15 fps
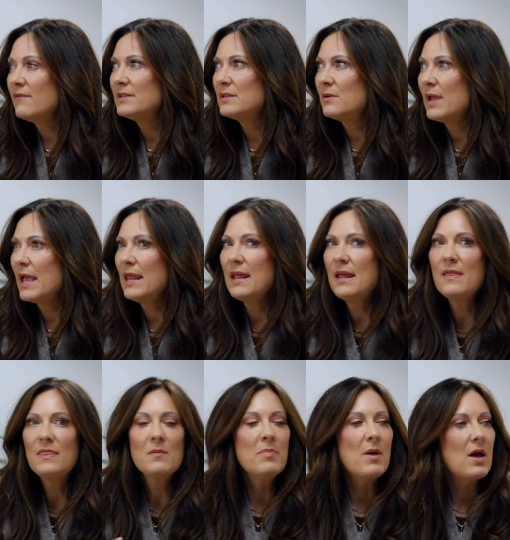it's okay to
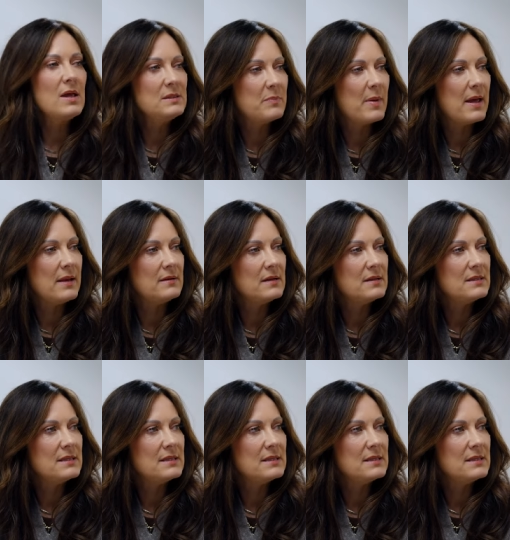hit the pause button and